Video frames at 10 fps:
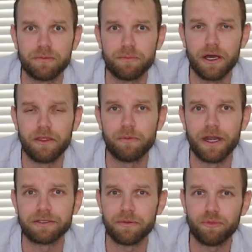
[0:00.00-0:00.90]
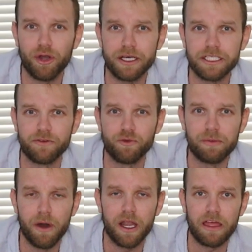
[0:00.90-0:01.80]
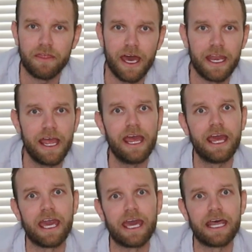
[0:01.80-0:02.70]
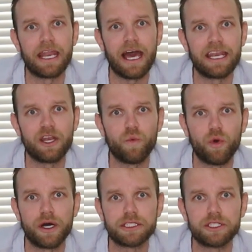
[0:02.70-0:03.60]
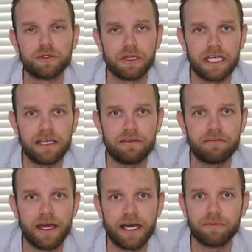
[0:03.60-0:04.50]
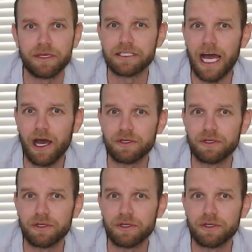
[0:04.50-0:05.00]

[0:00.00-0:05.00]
a month, but I was in the process of remodeling that, and I didn't want to leave that because I